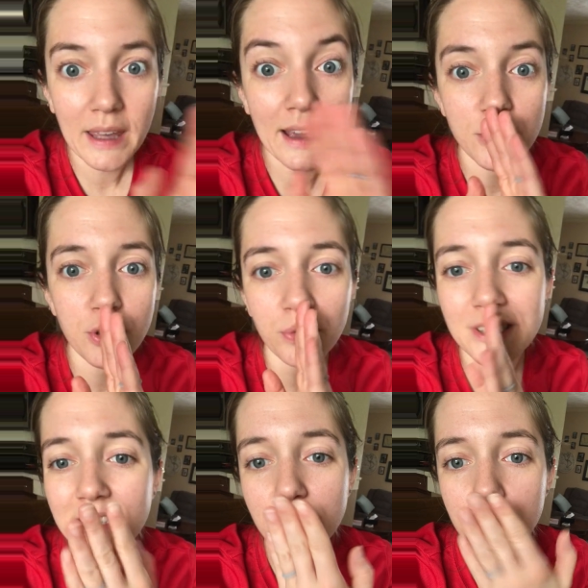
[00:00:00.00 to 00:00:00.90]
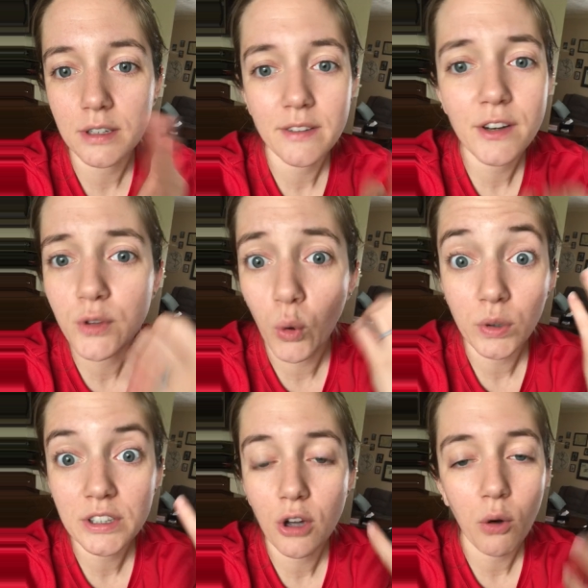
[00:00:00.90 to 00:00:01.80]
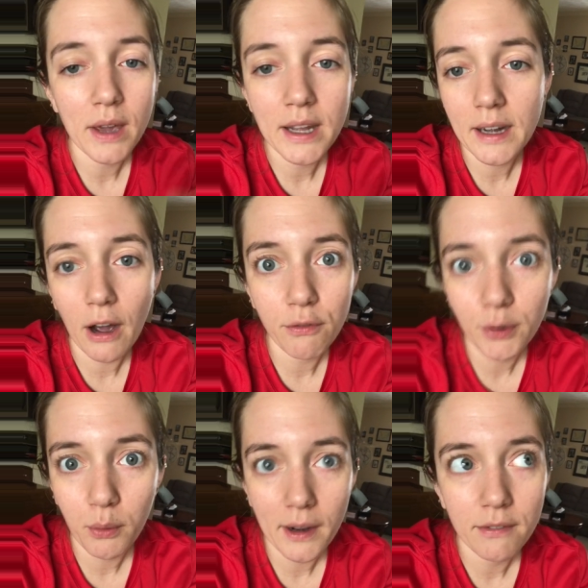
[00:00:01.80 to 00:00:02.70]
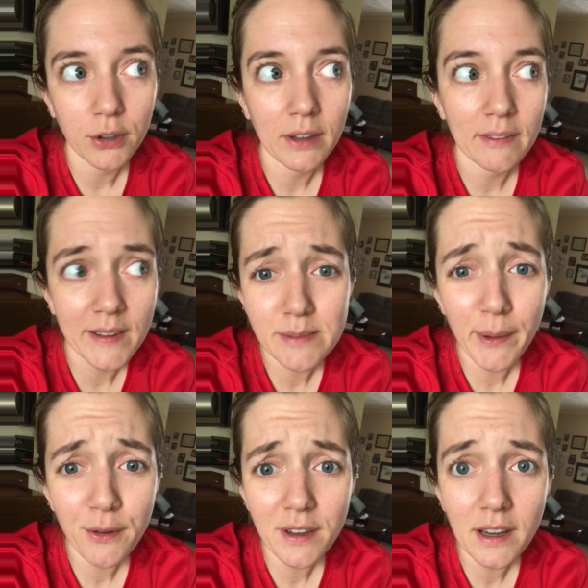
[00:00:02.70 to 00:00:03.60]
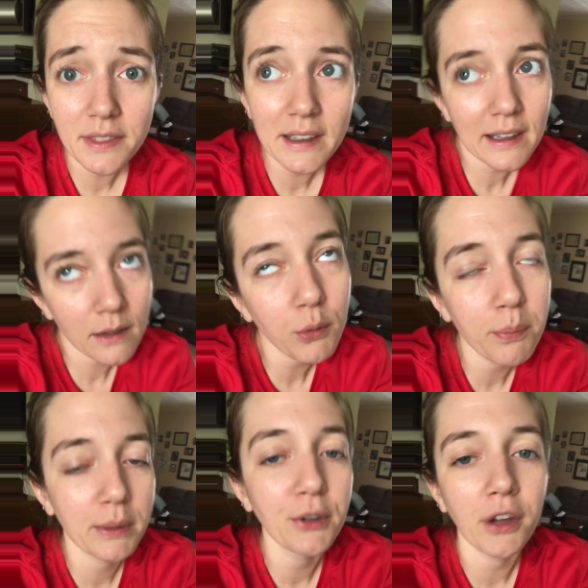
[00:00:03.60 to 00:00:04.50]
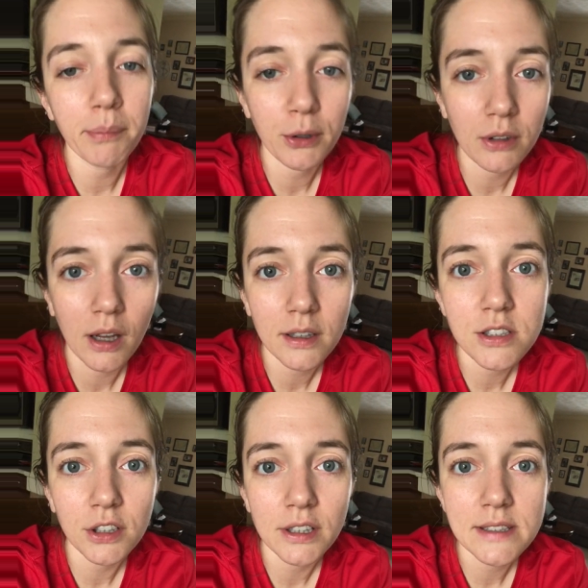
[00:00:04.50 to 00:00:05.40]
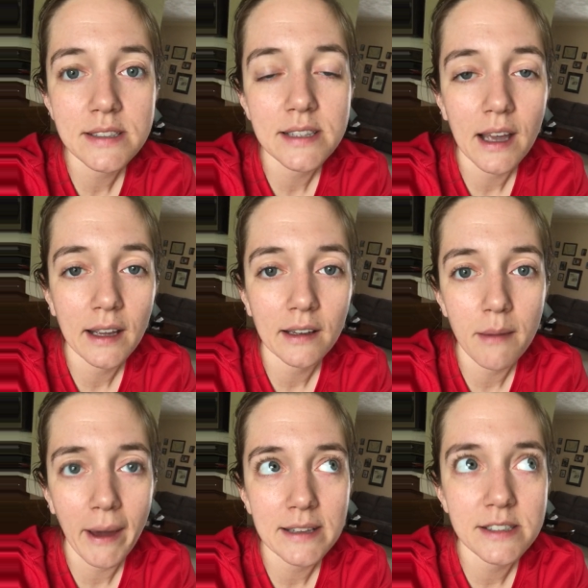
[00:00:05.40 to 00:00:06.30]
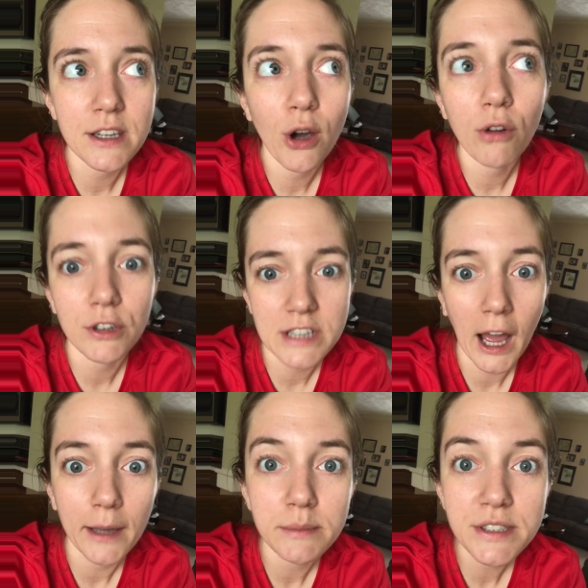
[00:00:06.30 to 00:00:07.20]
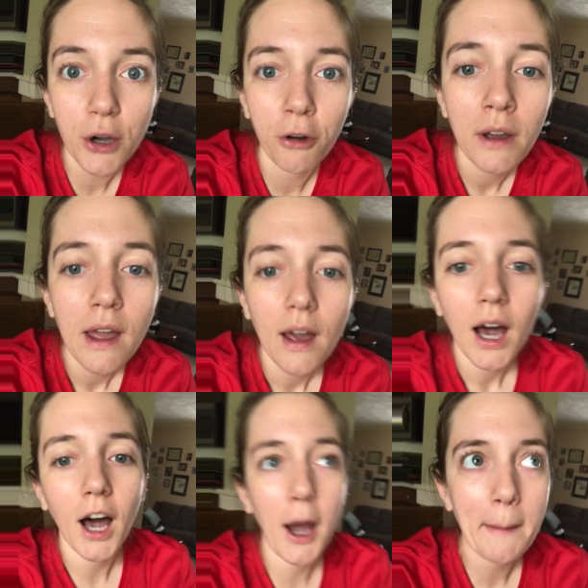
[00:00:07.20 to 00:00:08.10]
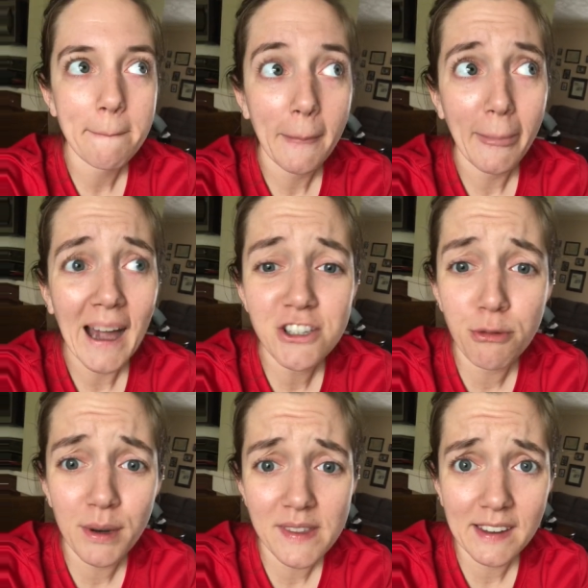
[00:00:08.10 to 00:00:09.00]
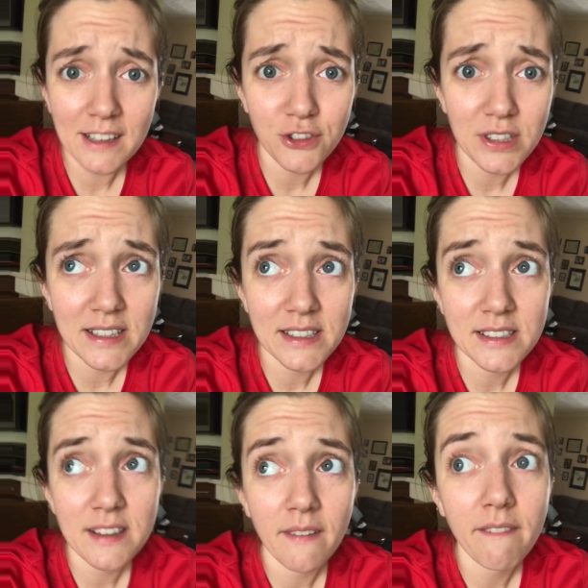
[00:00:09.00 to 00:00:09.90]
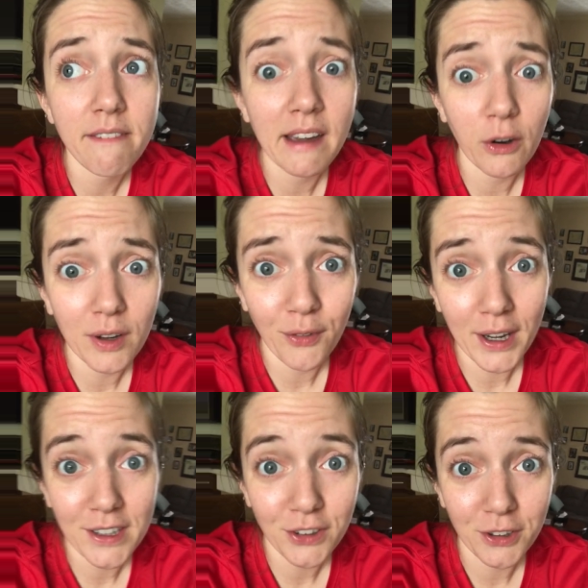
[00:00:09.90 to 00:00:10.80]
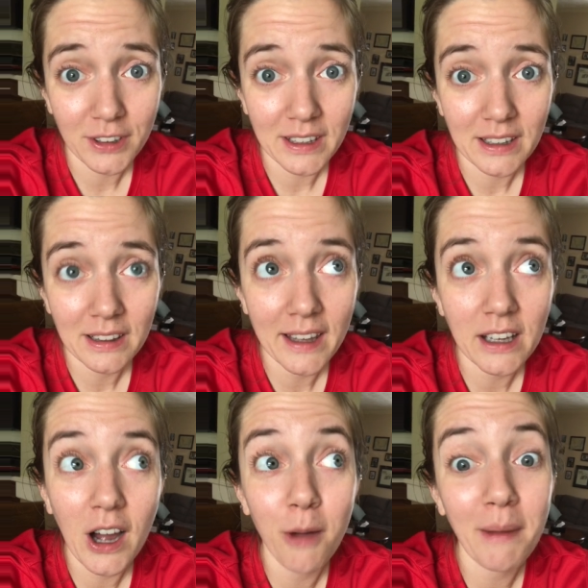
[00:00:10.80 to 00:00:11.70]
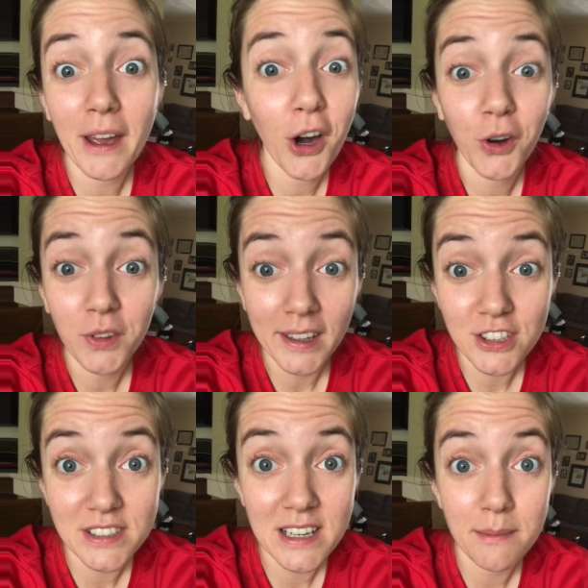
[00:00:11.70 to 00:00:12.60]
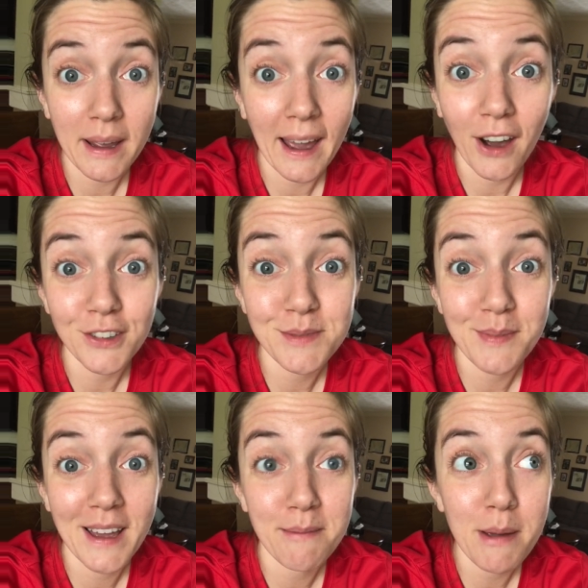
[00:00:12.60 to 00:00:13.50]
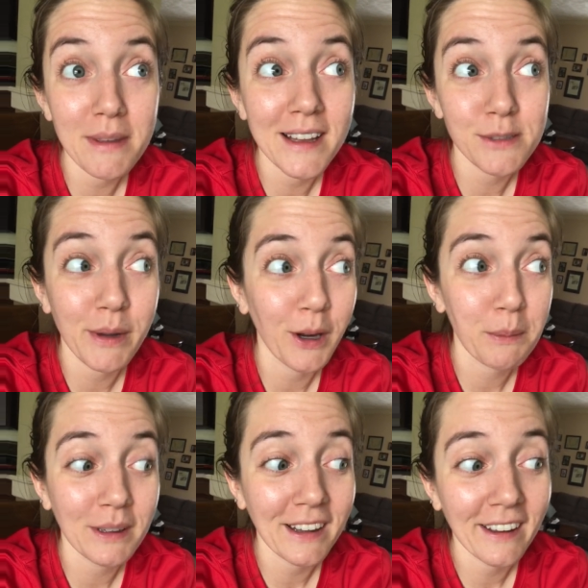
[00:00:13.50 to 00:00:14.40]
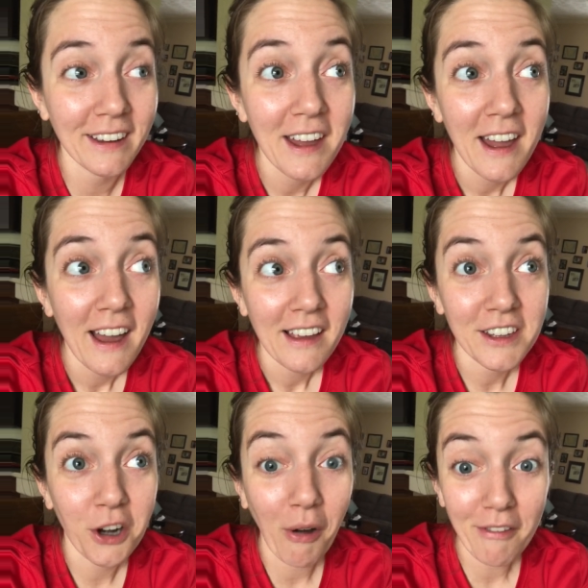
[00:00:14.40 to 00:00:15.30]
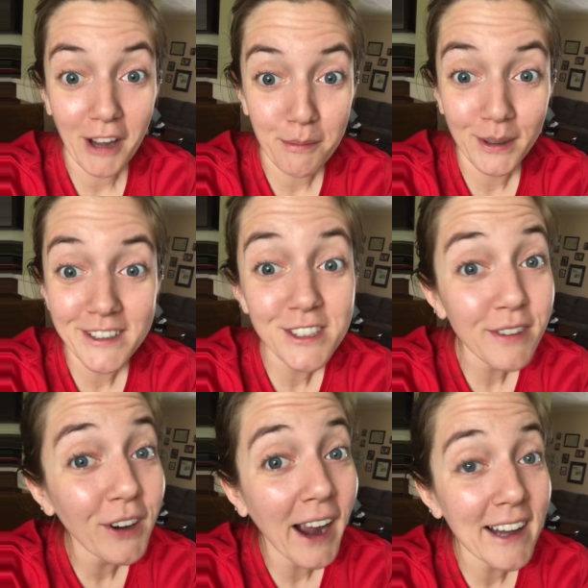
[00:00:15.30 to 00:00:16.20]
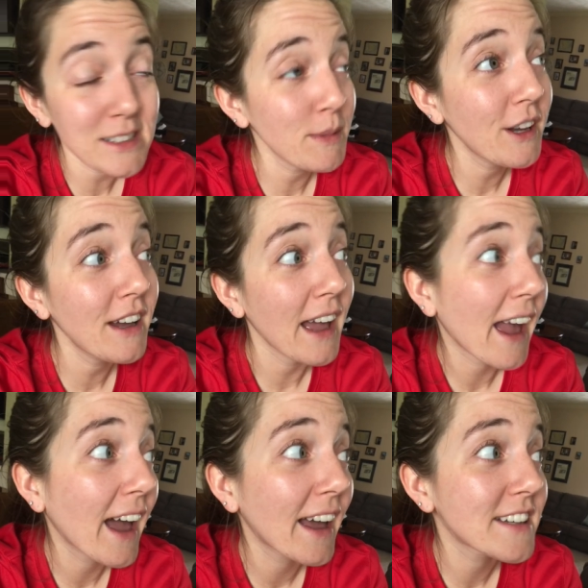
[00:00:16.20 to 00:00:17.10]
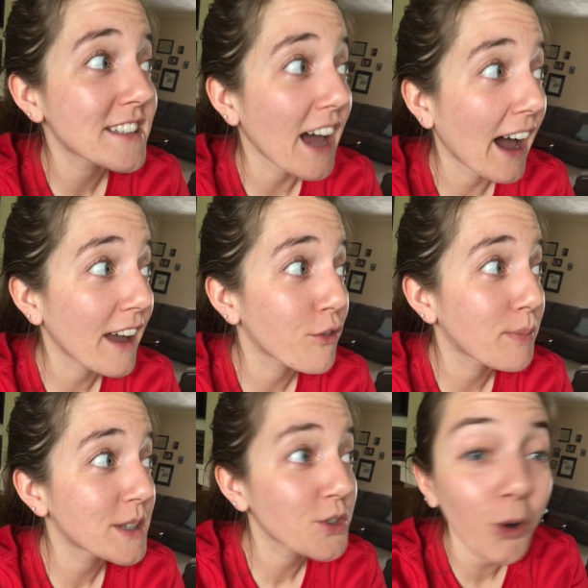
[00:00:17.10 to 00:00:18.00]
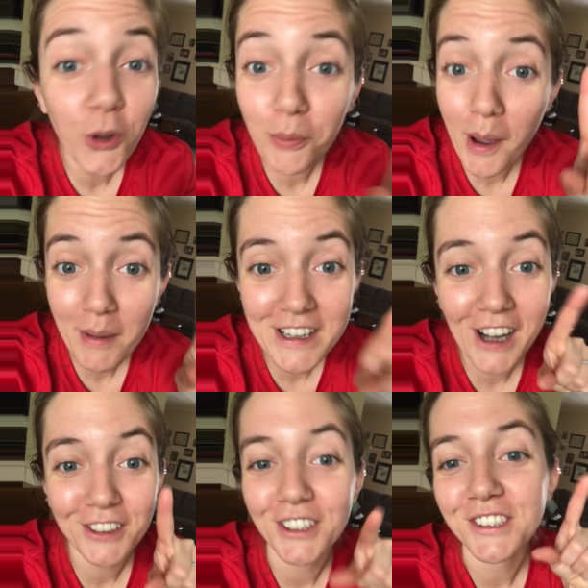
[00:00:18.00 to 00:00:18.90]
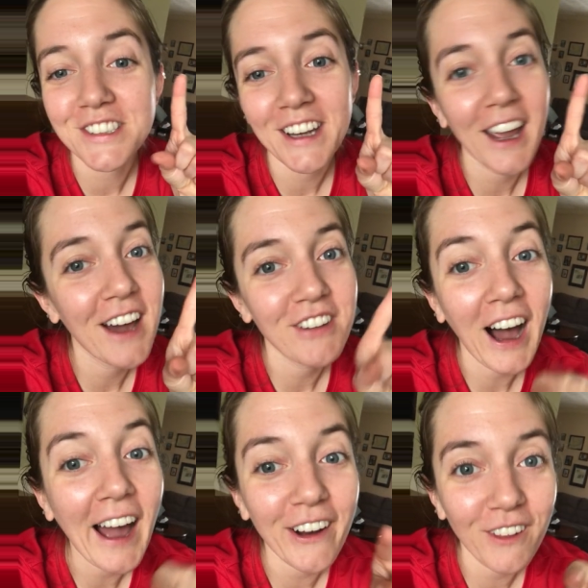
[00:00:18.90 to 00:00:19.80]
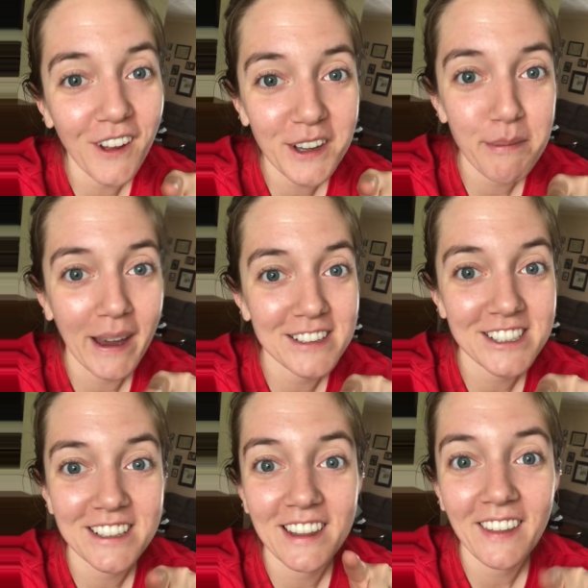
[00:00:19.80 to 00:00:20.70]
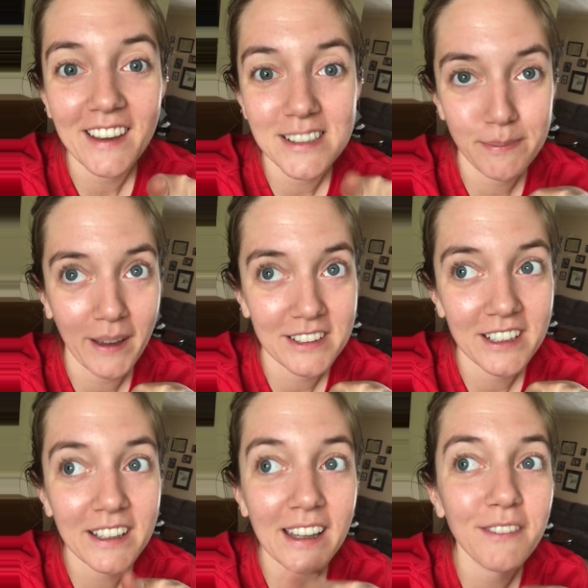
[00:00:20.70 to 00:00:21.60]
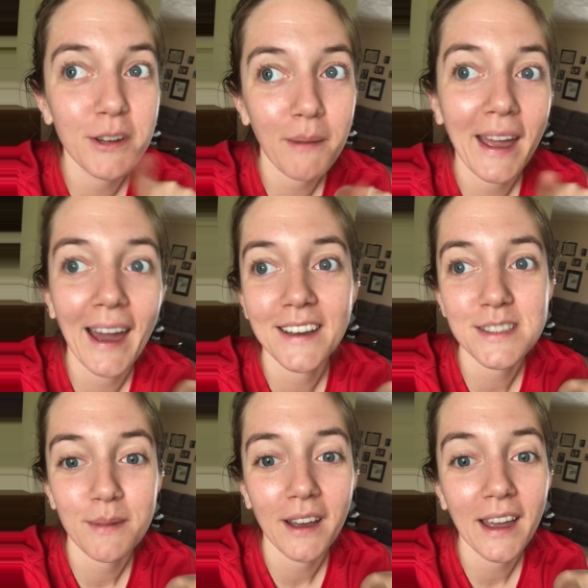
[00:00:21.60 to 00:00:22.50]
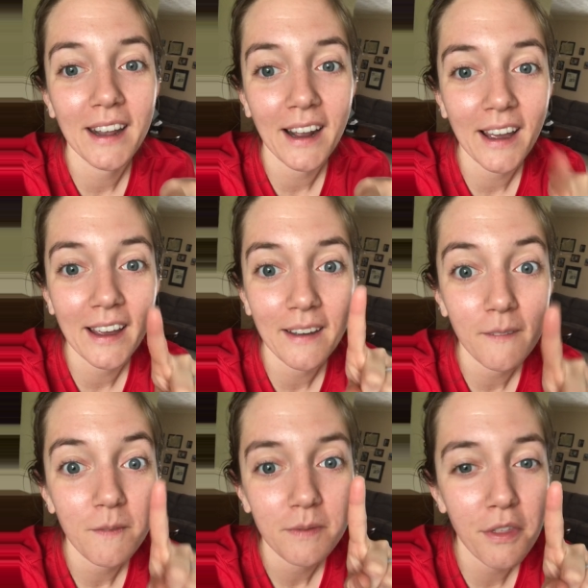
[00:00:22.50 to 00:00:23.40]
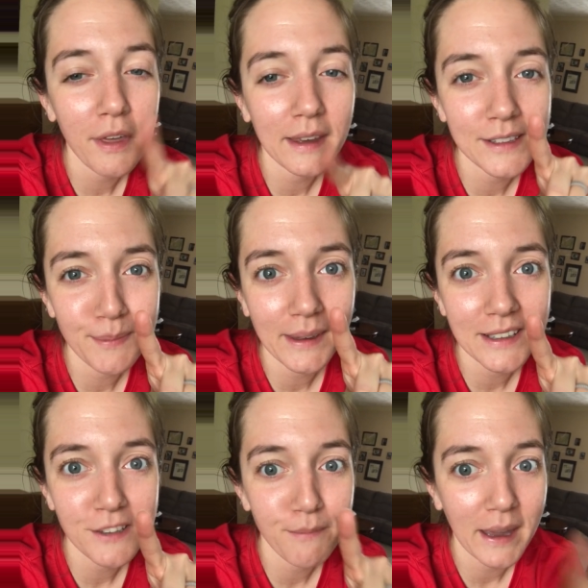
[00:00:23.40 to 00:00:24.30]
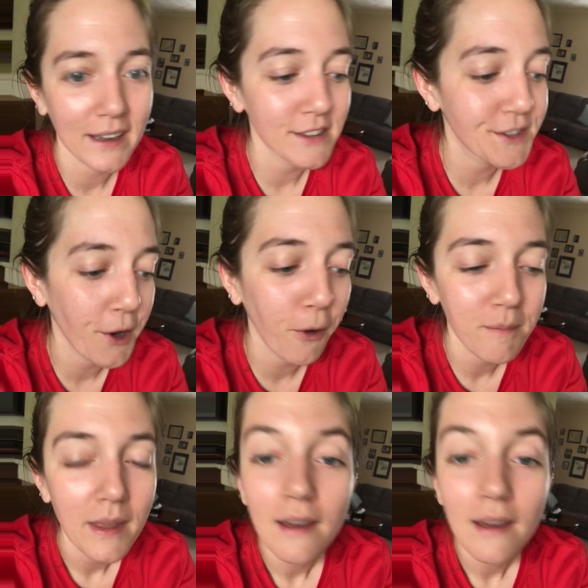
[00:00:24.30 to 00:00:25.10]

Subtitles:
can't do the resistance, or even if you only go in and out for whatever, like that's better than nothing, and it will build up your lung endurance and capacity over time. So I do breathing exercises very regularly, like on my own, like just in my house. And maybe that's weird, but like, you know, I've got pretty severe asthma, and I have been told by my doctors that I have a higher lung capacity than they expected given my asthma, and I think it's because of band. So